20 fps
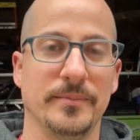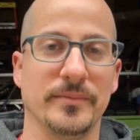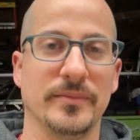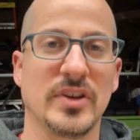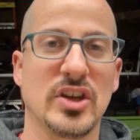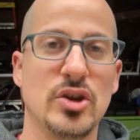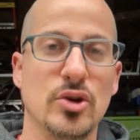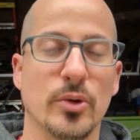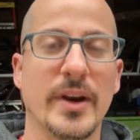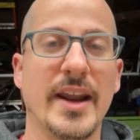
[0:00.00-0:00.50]

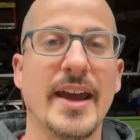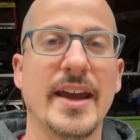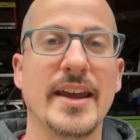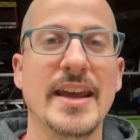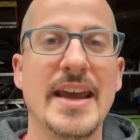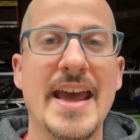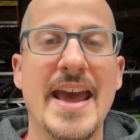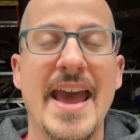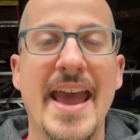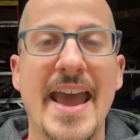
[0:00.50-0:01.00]
Q&A.
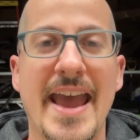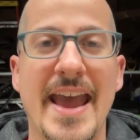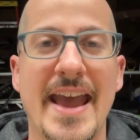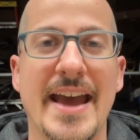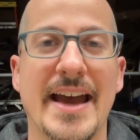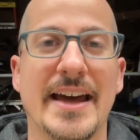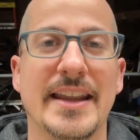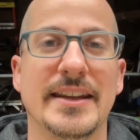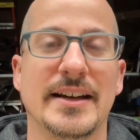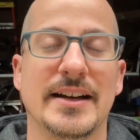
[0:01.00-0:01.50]

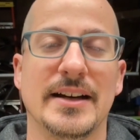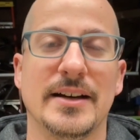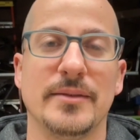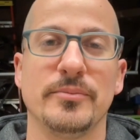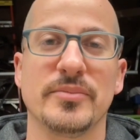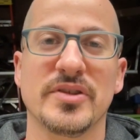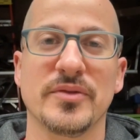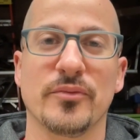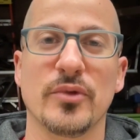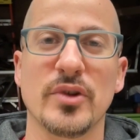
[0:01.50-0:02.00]
And
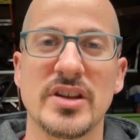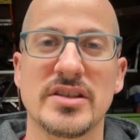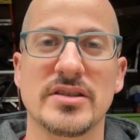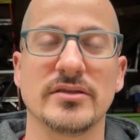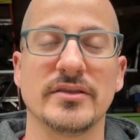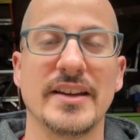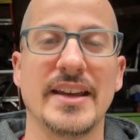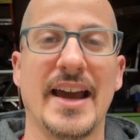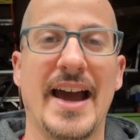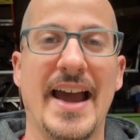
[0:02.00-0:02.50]

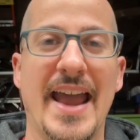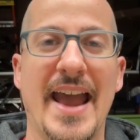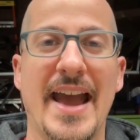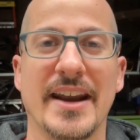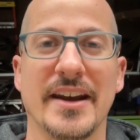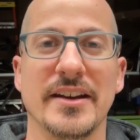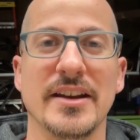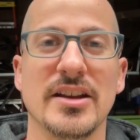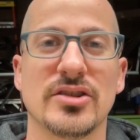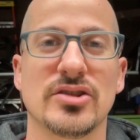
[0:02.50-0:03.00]
recently I had
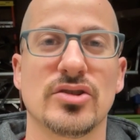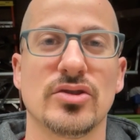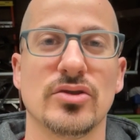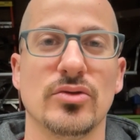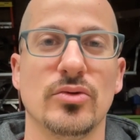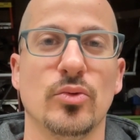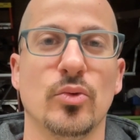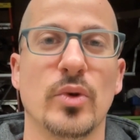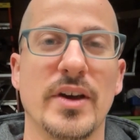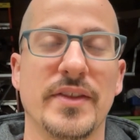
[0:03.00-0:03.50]
an issue
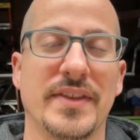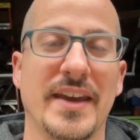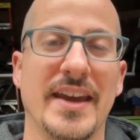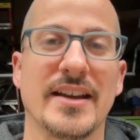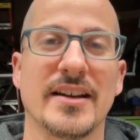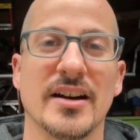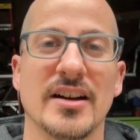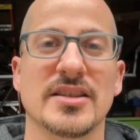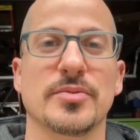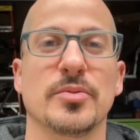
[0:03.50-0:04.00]
with a
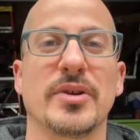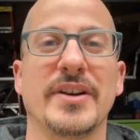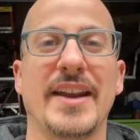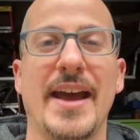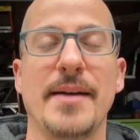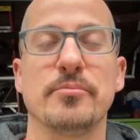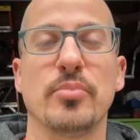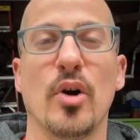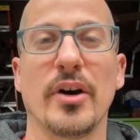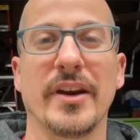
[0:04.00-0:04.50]
customer
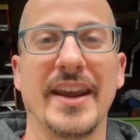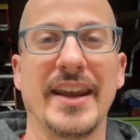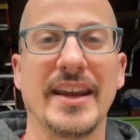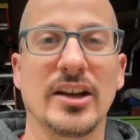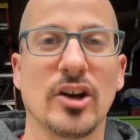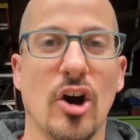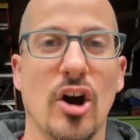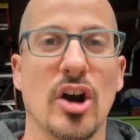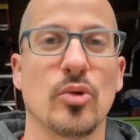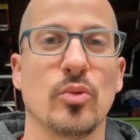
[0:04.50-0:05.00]
that bought a
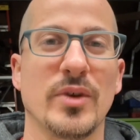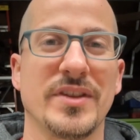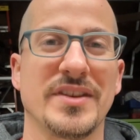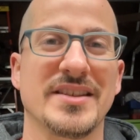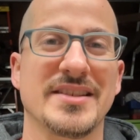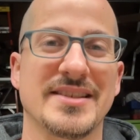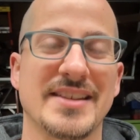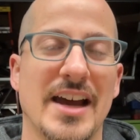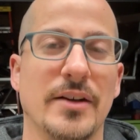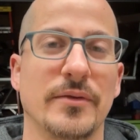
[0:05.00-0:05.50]
car with a
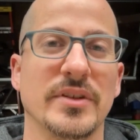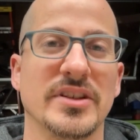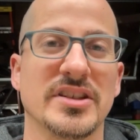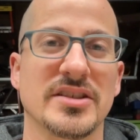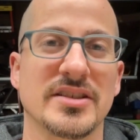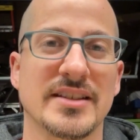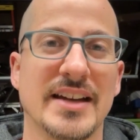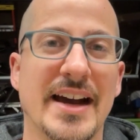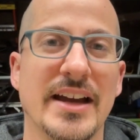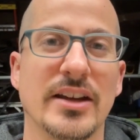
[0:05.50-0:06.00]
salvage
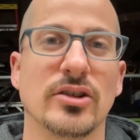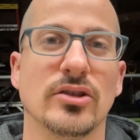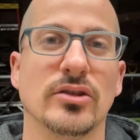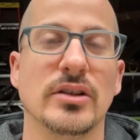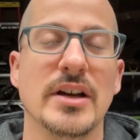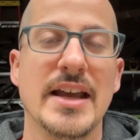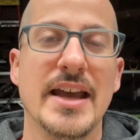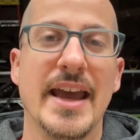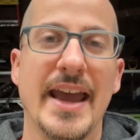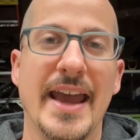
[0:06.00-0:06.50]
title
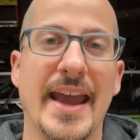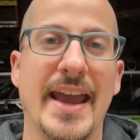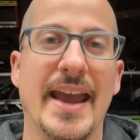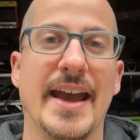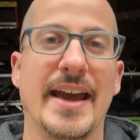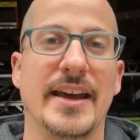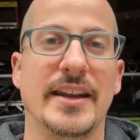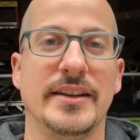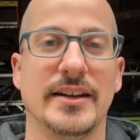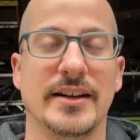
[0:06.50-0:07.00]

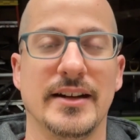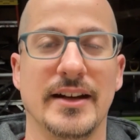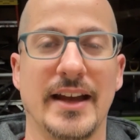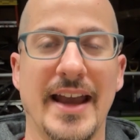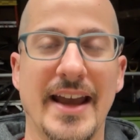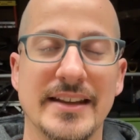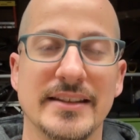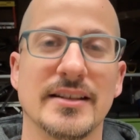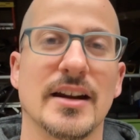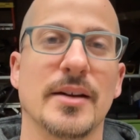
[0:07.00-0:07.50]
and
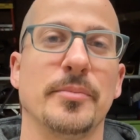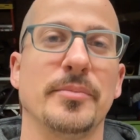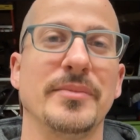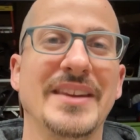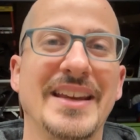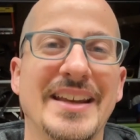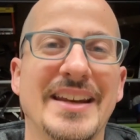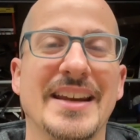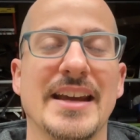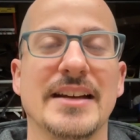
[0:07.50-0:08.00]
ended up
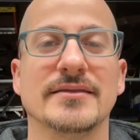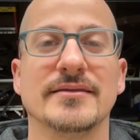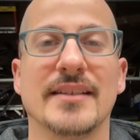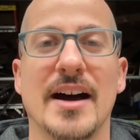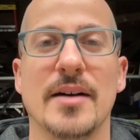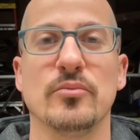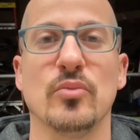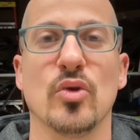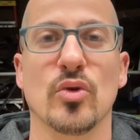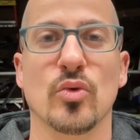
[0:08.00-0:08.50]
needing a
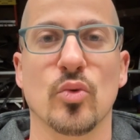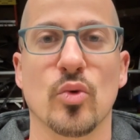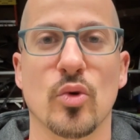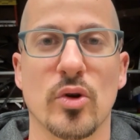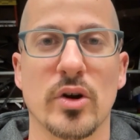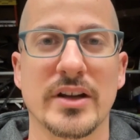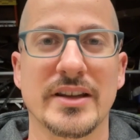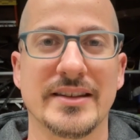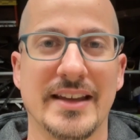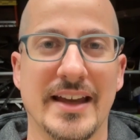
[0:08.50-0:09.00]
lot more
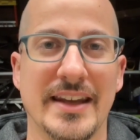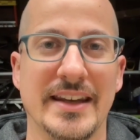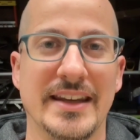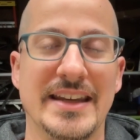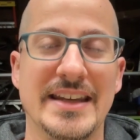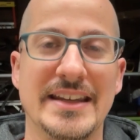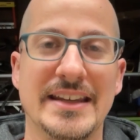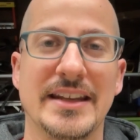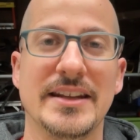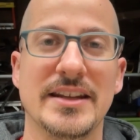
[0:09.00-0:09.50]
work than
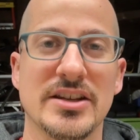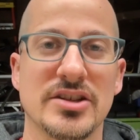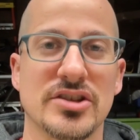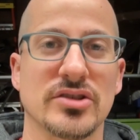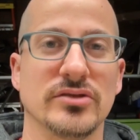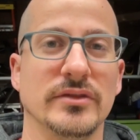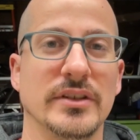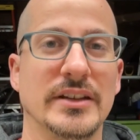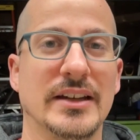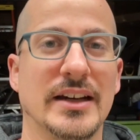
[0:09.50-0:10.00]
he
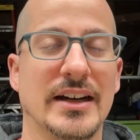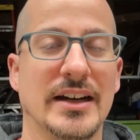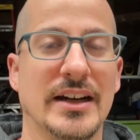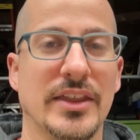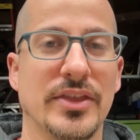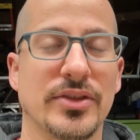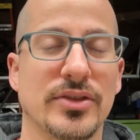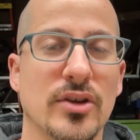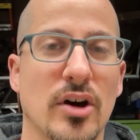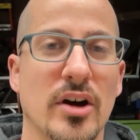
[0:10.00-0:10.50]
initially
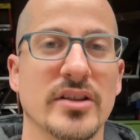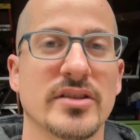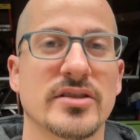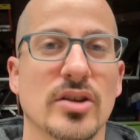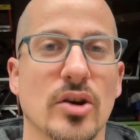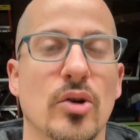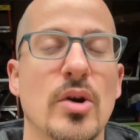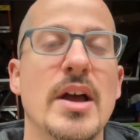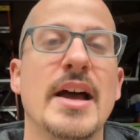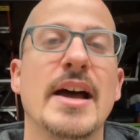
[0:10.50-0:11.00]
thought.
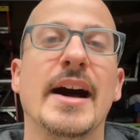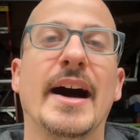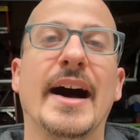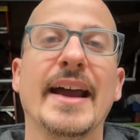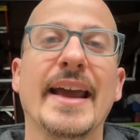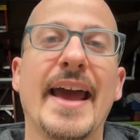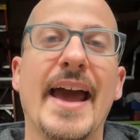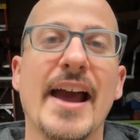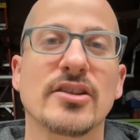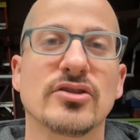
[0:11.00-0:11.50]
So I
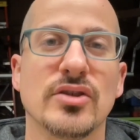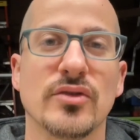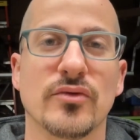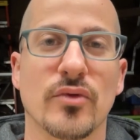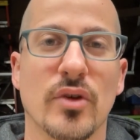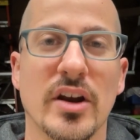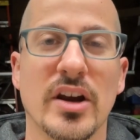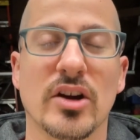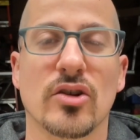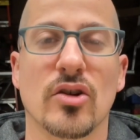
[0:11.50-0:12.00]
actually
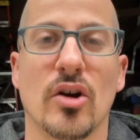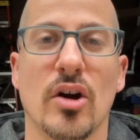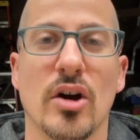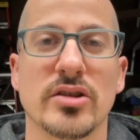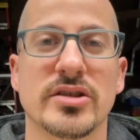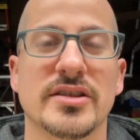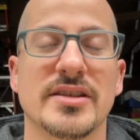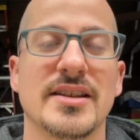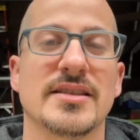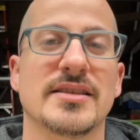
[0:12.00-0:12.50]
run
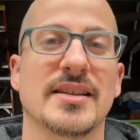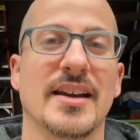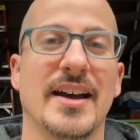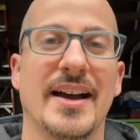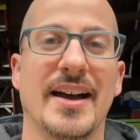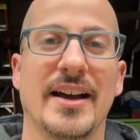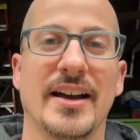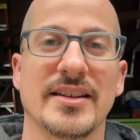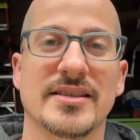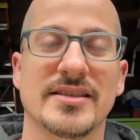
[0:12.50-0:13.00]
across this
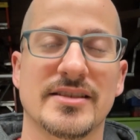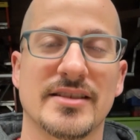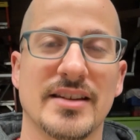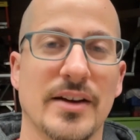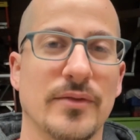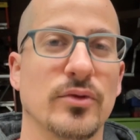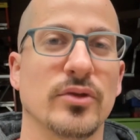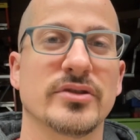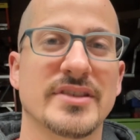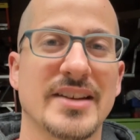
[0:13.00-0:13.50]

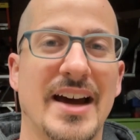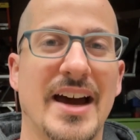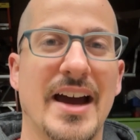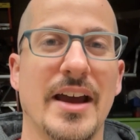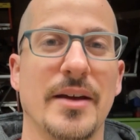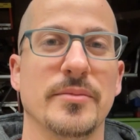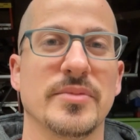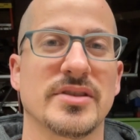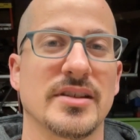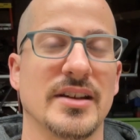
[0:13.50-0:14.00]
several
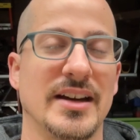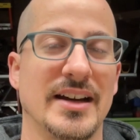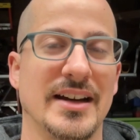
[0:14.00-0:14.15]
times,